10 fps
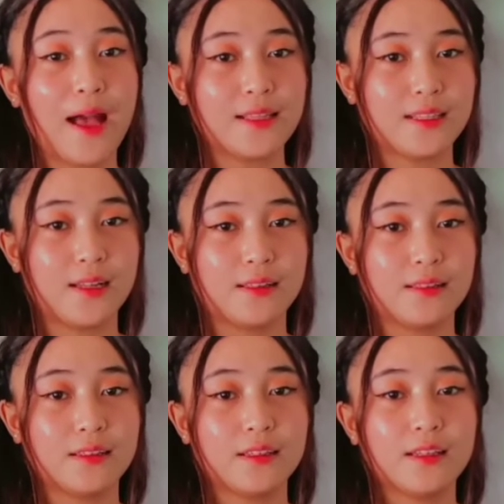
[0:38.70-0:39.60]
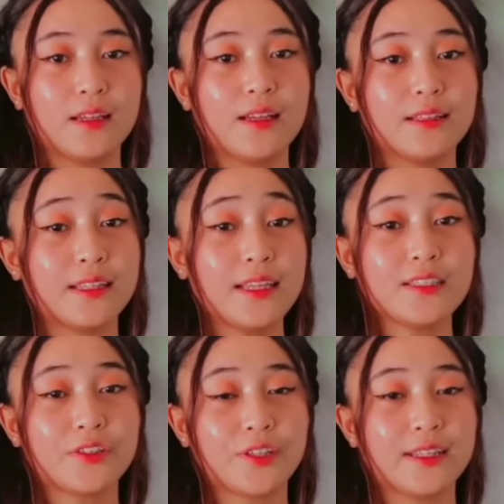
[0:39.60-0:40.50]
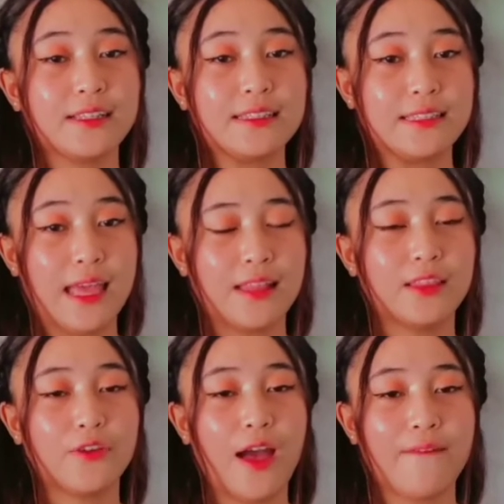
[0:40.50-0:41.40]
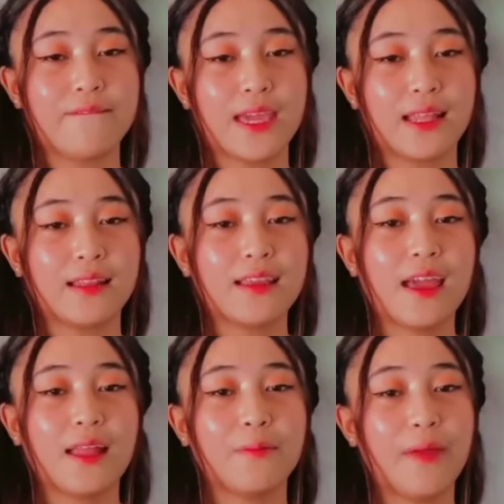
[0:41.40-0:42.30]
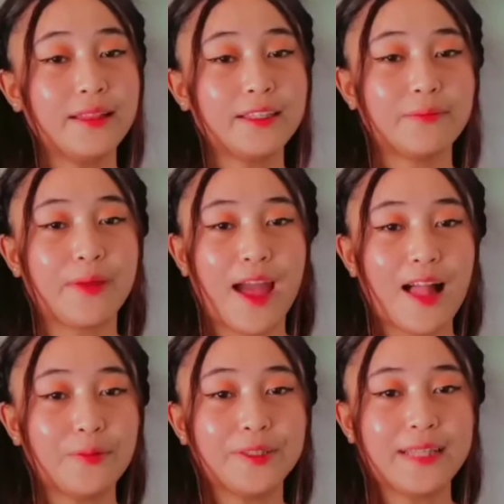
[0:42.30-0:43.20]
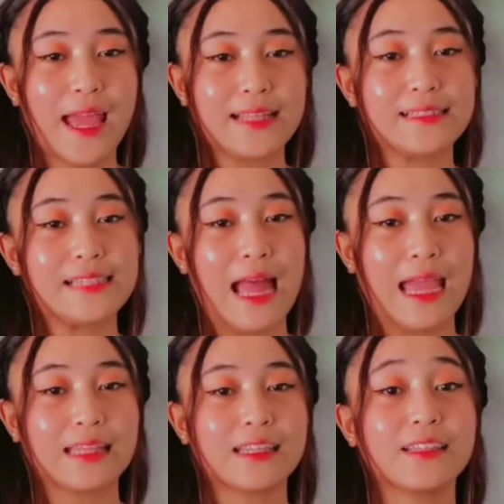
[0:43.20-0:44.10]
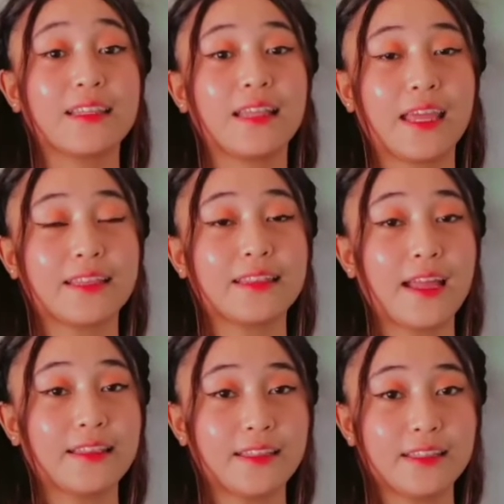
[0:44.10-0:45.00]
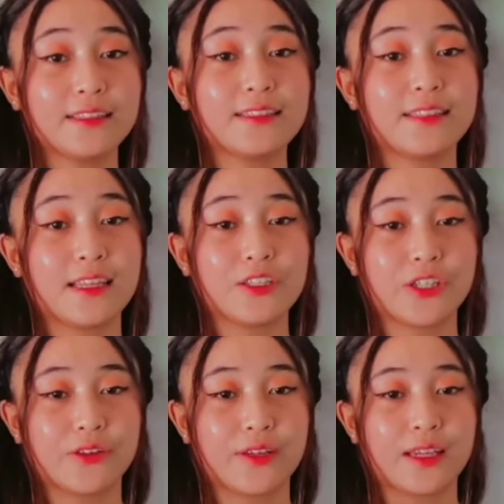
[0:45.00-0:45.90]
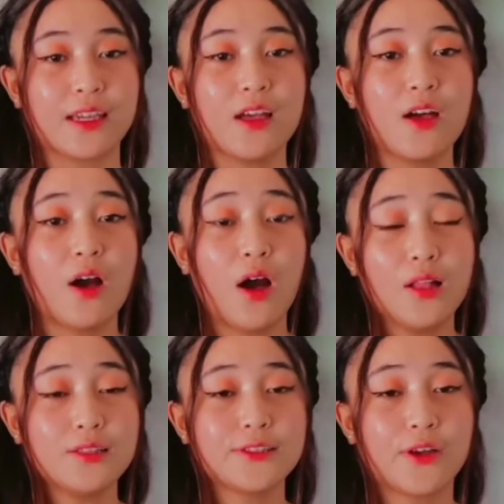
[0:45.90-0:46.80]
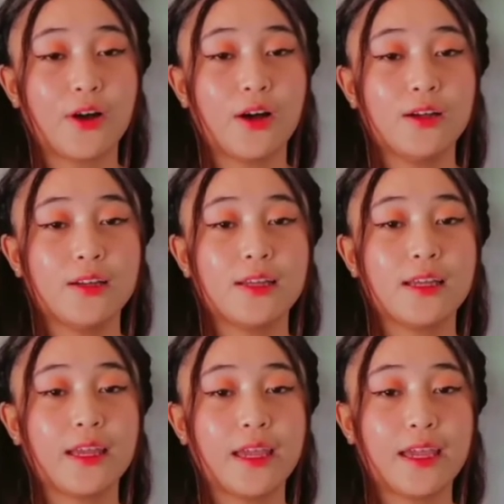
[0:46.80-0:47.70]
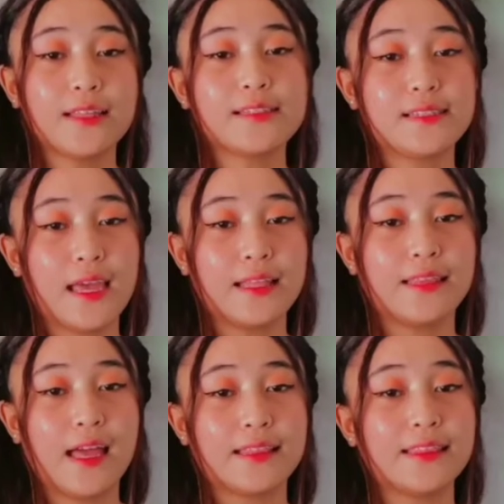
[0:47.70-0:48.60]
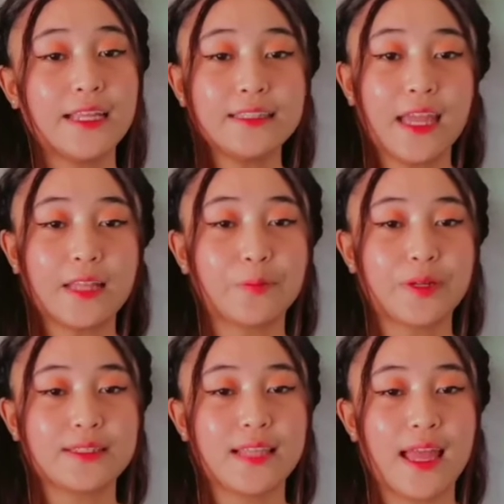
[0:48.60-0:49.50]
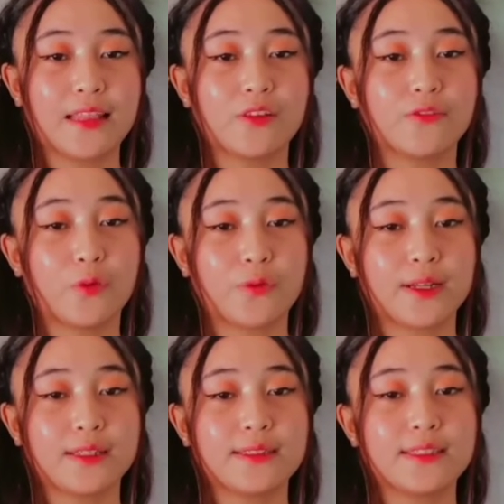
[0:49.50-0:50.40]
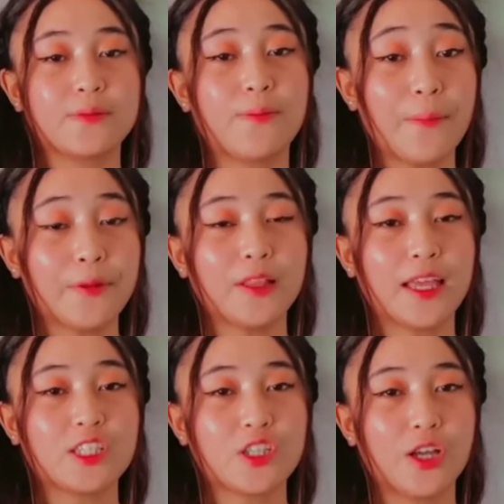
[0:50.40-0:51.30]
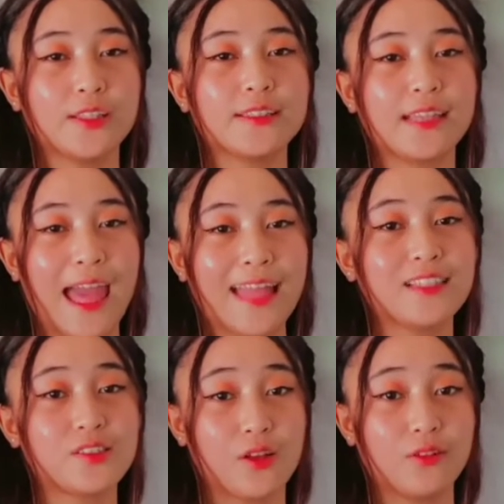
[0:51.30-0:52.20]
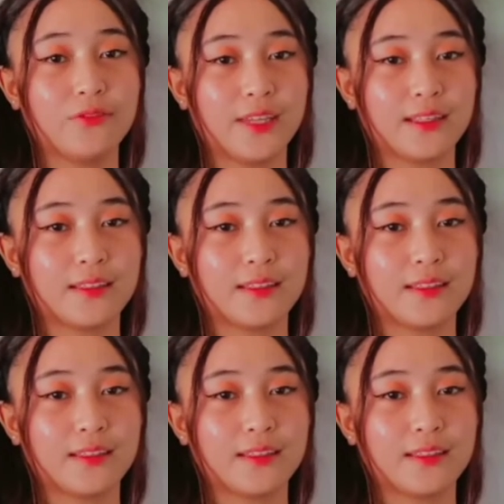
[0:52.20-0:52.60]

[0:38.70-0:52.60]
puzzle. This riddle is said to have been invented by Albert Einstein in the late 19th century. Also, it's said that 98% of the world's population can't solve it.